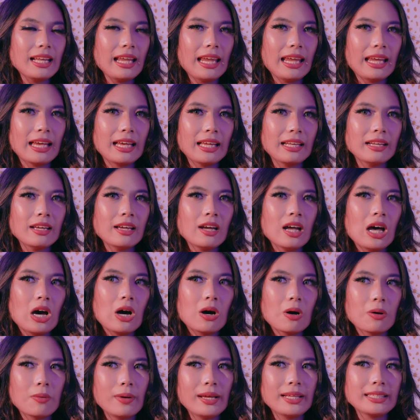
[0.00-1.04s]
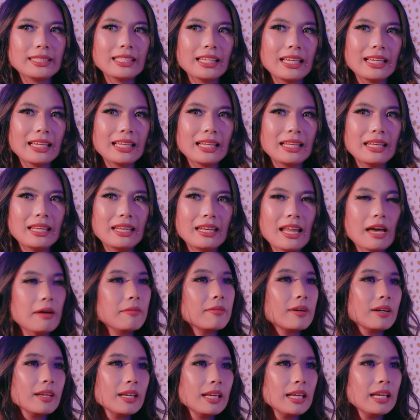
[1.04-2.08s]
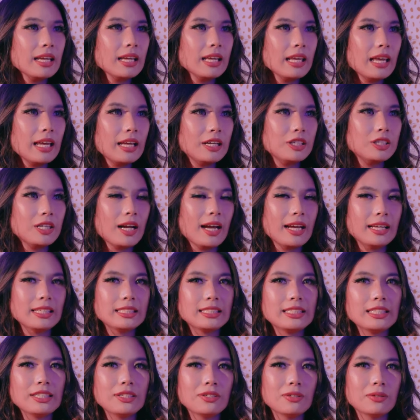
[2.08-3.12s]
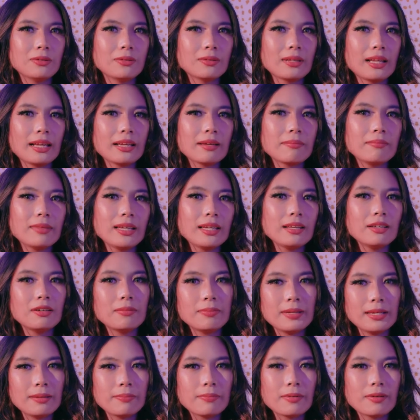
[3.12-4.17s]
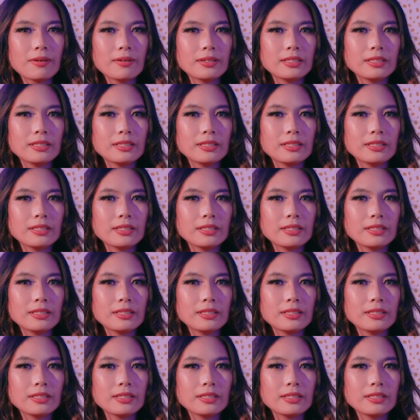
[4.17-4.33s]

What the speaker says: and always like networking and trying to like meet new people,